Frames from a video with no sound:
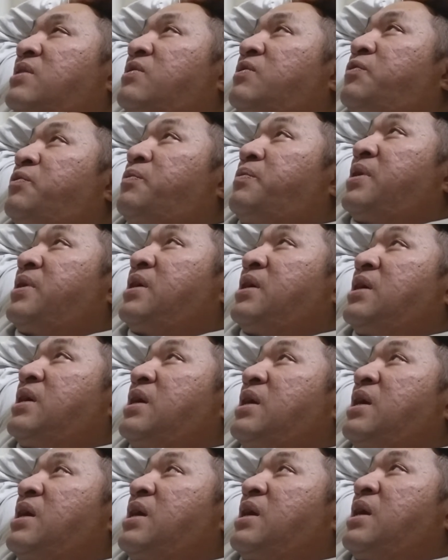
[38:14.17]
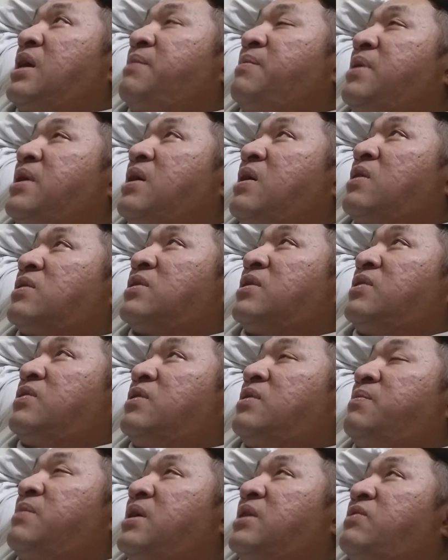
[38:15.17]
through me because the
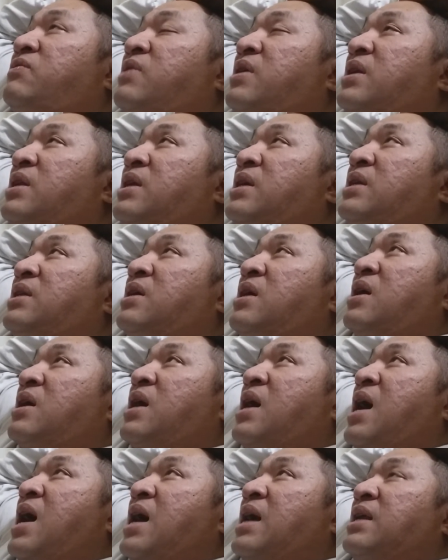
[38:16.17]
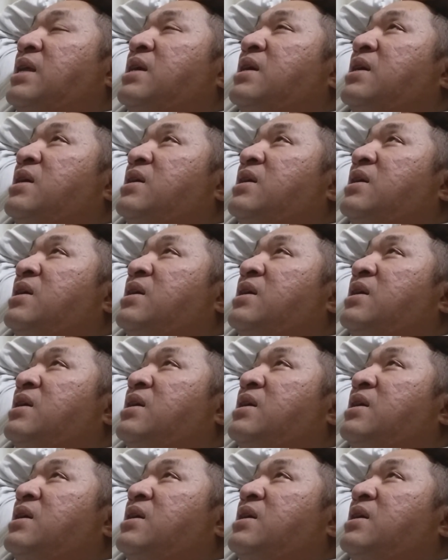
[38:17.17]
unimetric need a guide.